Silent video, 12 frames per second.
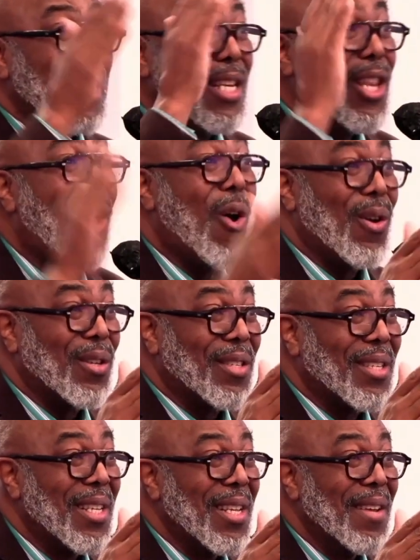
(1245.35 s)
lost,
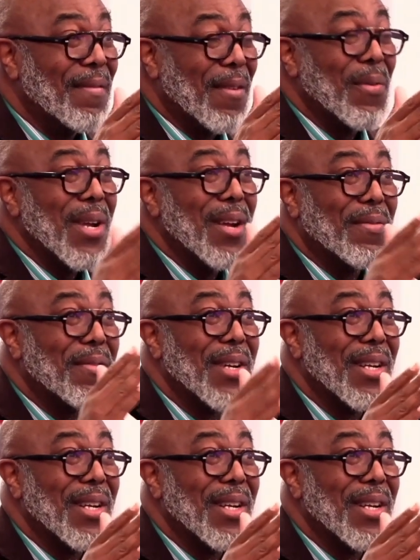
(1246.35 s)
for real, for real.